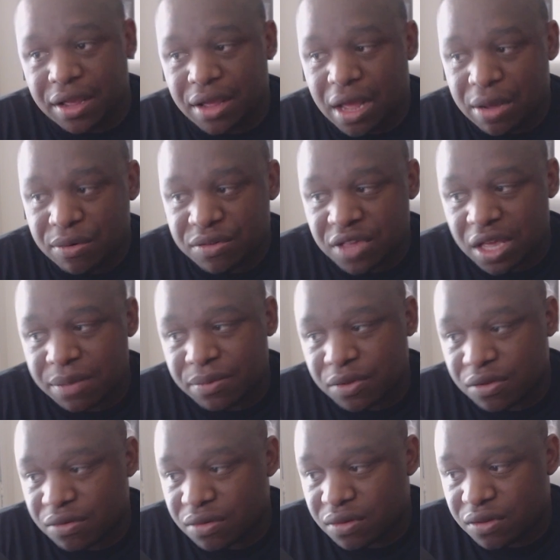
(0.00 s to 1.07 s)
I was
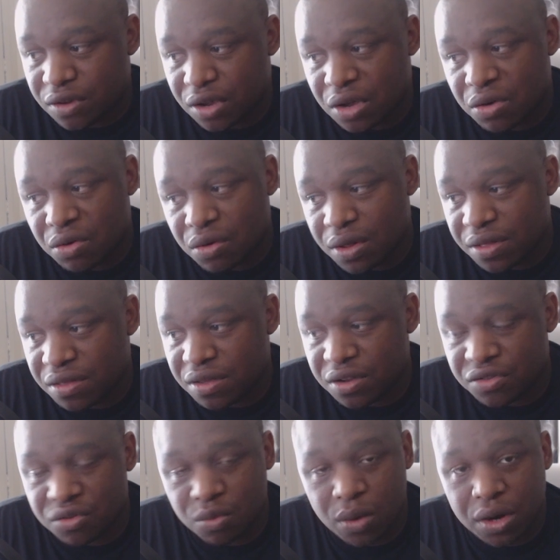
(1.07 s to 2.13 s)
able to go on such